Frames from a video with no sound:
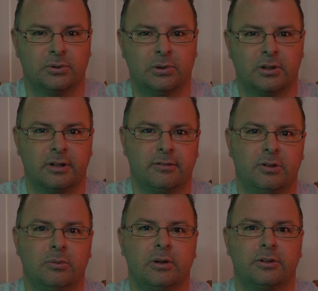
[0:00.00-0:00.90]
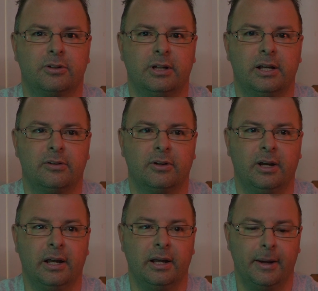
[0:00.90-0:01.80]
or if you want to get
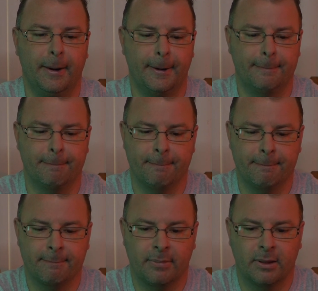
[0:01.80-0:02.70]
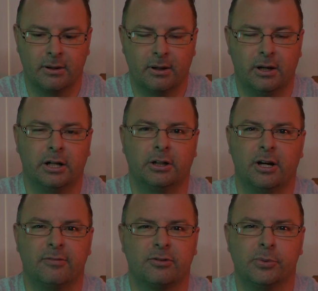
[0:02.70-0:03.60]
an
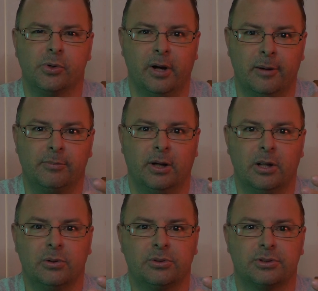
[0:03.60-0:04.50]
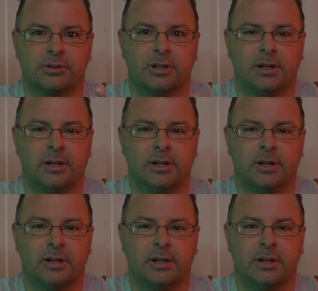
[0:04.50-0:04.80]
uncomfortable up close